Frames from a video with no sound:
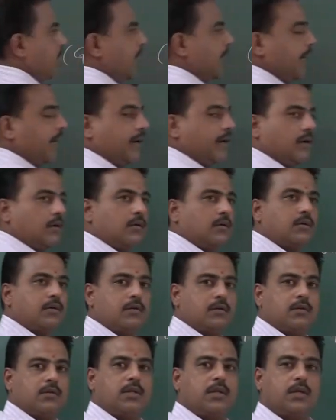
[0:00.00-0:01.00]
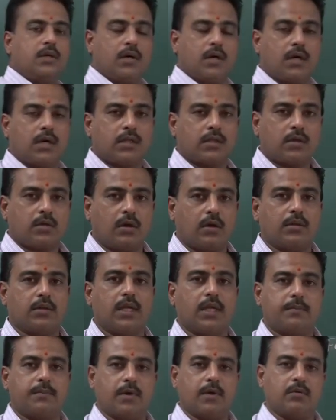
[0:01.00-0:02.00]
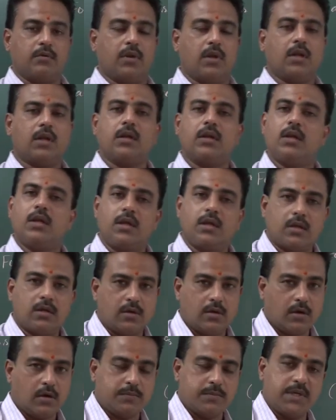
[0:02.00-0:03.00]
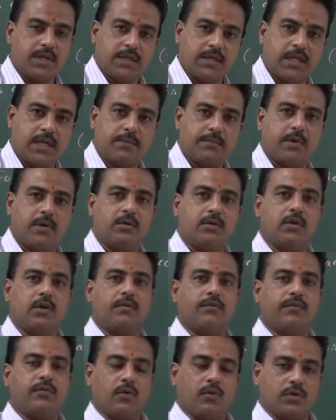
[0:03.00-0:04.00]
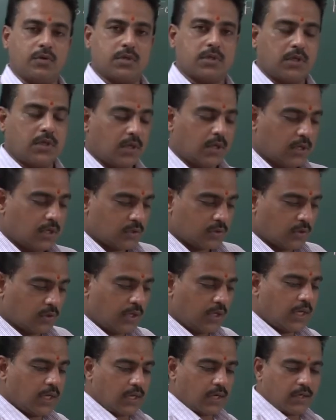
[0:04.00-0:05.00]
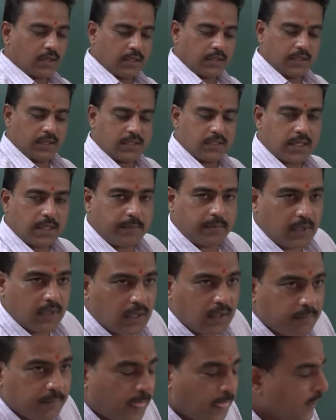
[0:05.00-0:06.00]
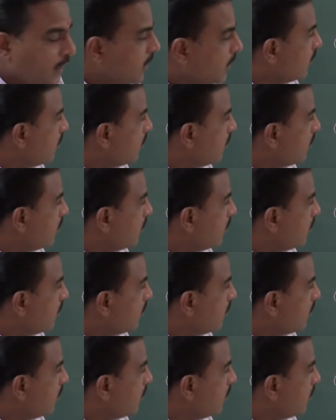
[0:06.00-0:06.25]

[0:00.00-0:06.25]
by the earth on that particular object, that particular fruit. So here in this chapter,